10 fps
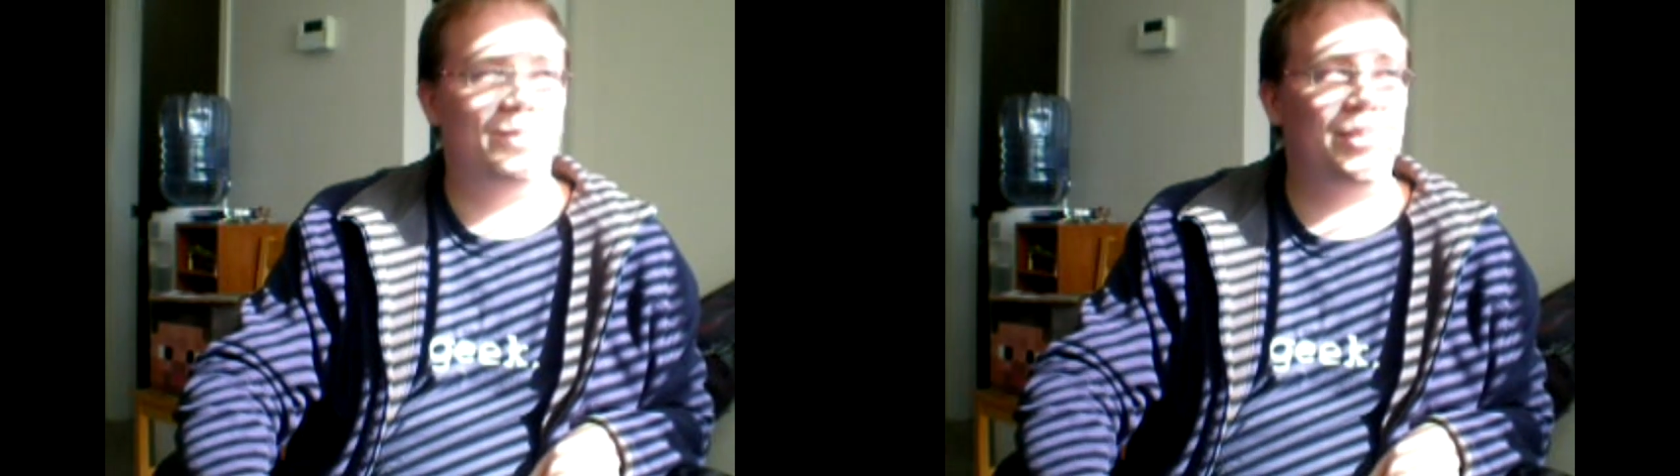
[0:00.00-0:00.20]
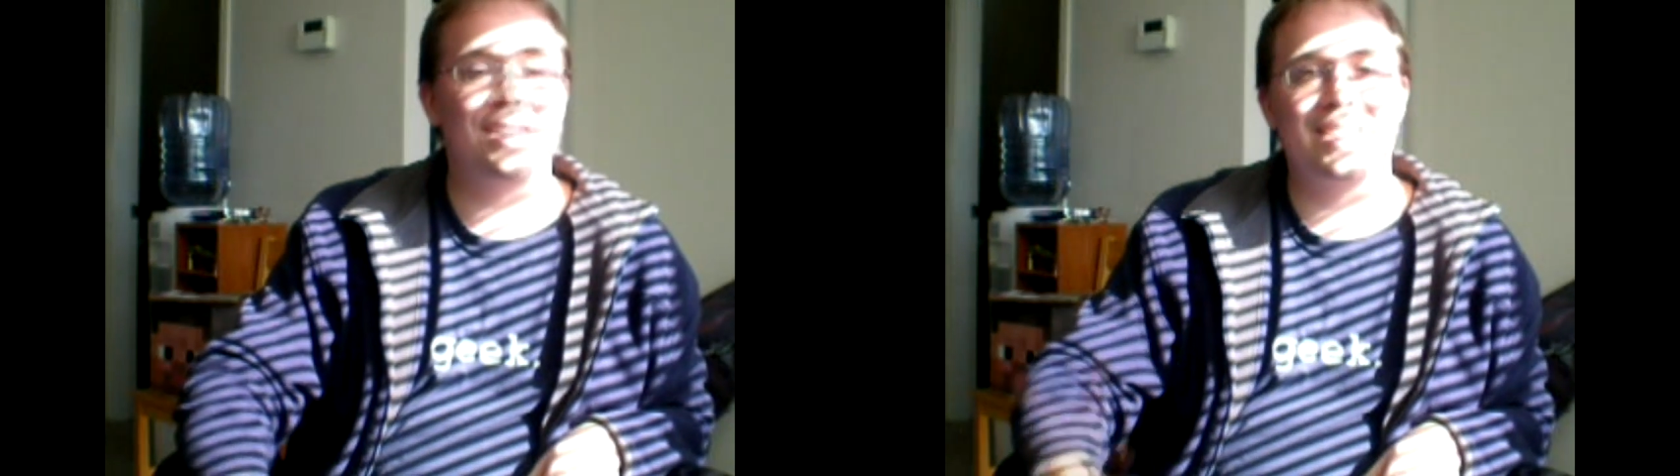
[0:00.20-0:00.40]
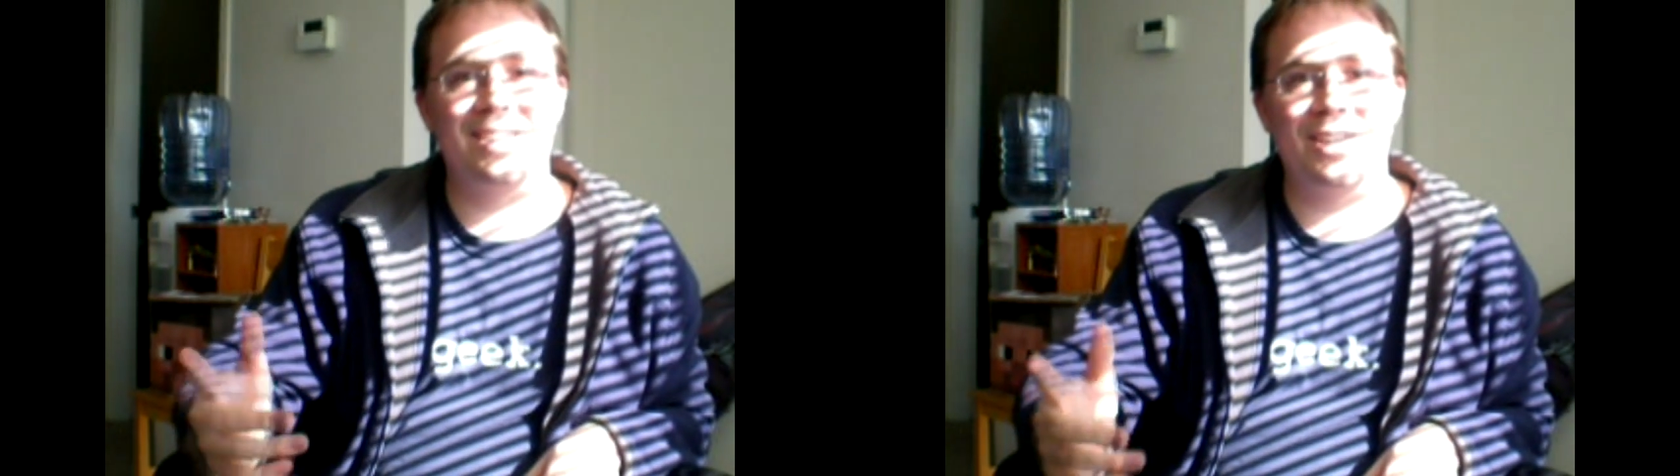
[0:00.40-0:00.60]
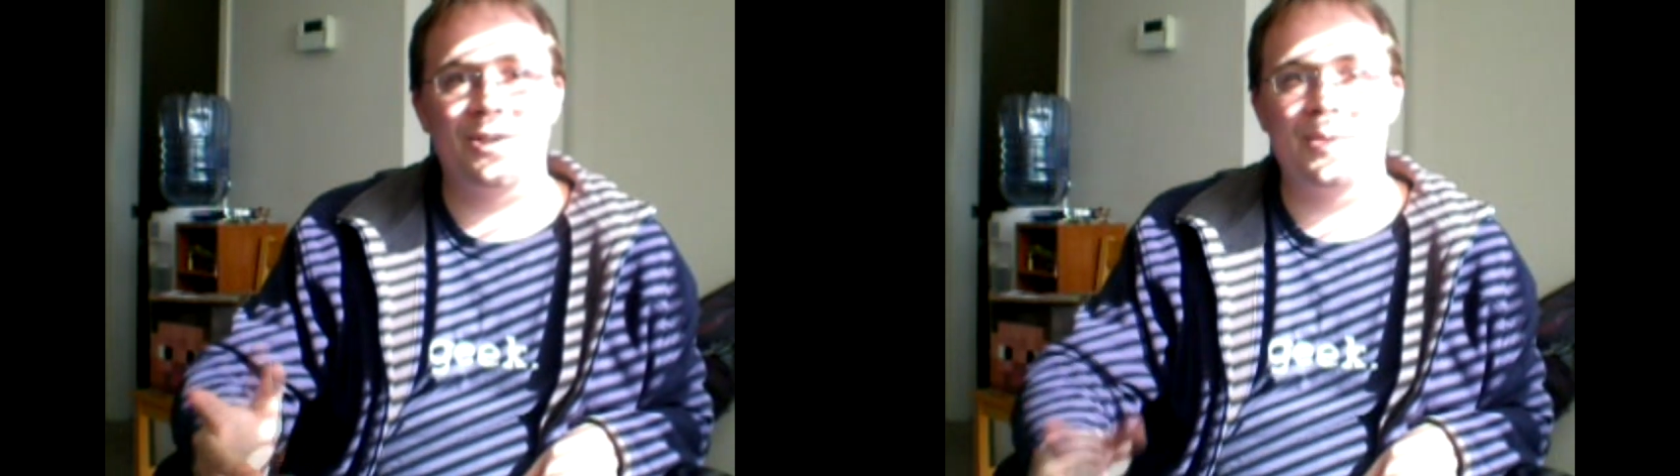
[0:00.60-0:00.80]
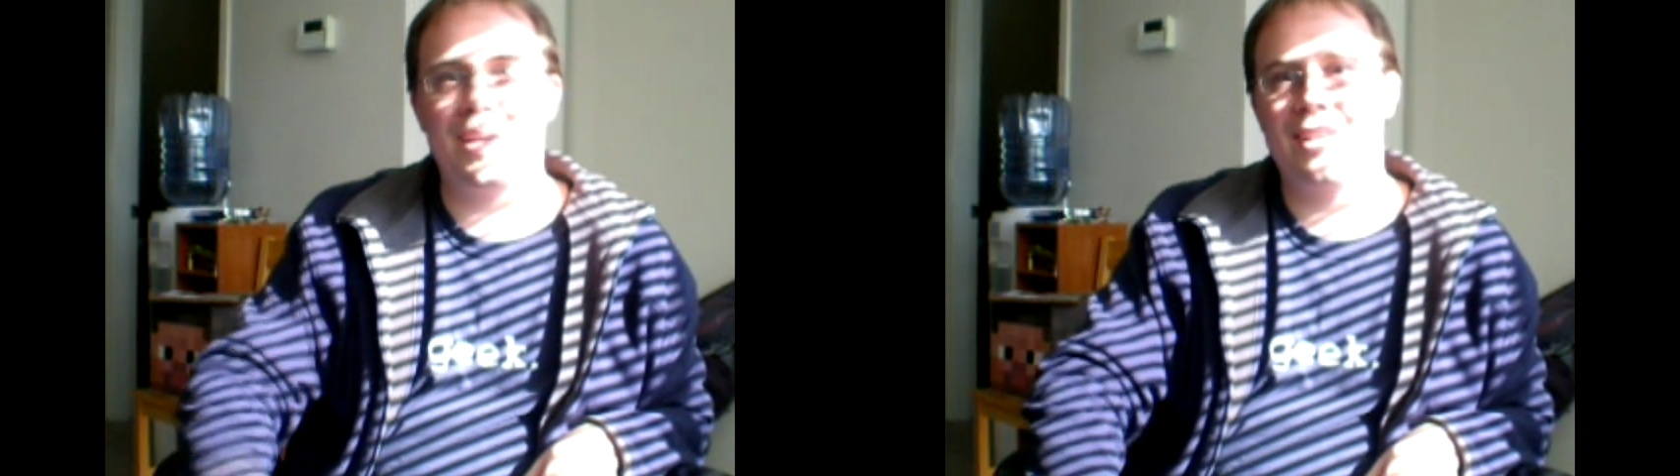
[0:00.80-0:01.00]
Please
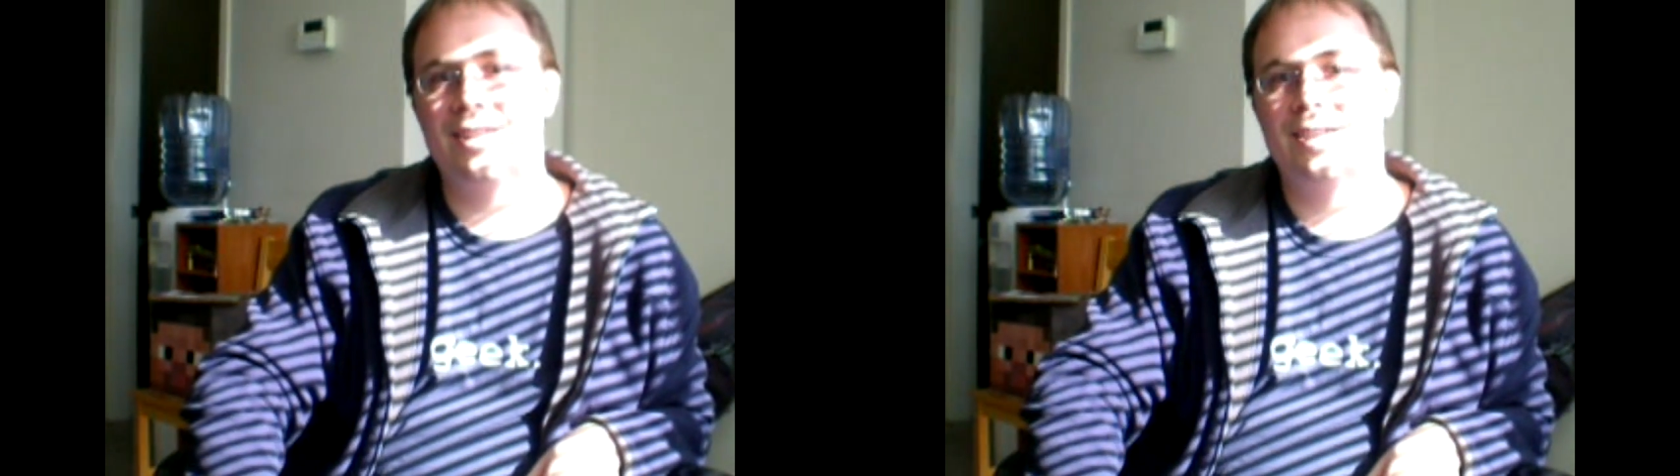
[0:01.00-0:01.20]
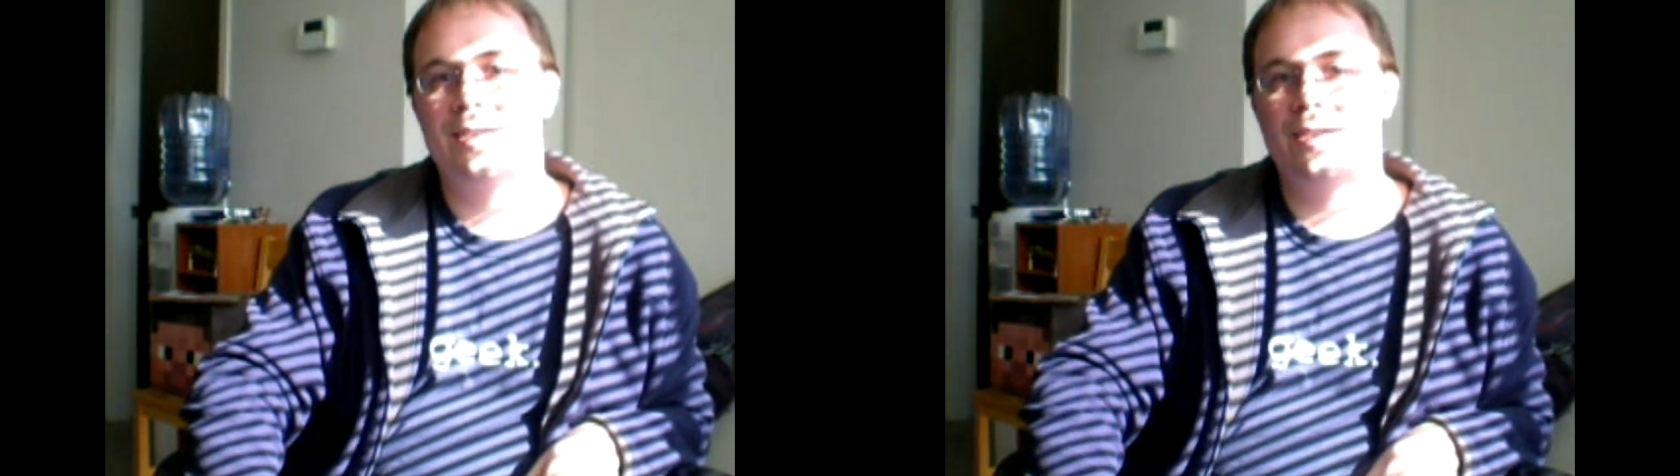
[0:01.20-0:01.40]
consider me,